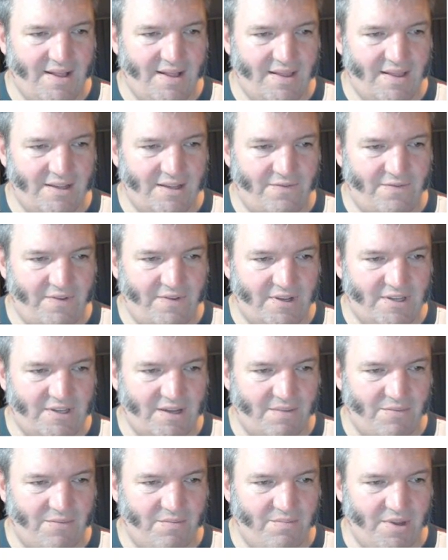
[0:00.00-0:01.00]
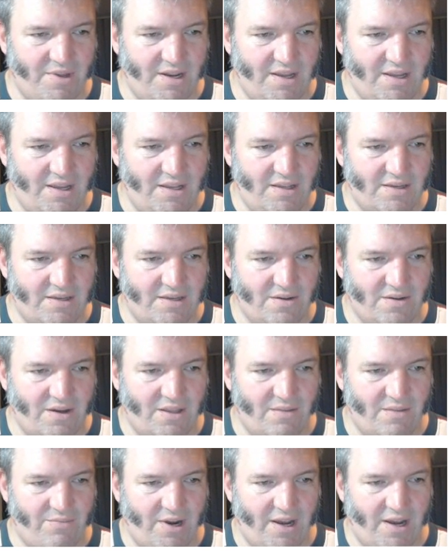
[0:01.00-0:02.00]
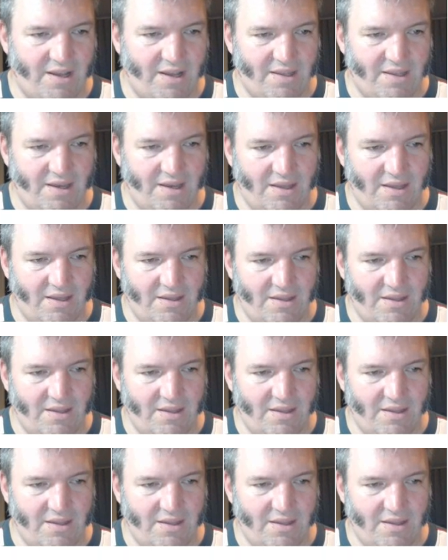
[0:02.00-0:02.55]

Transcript: Let's fix up the bit inside the bracket there.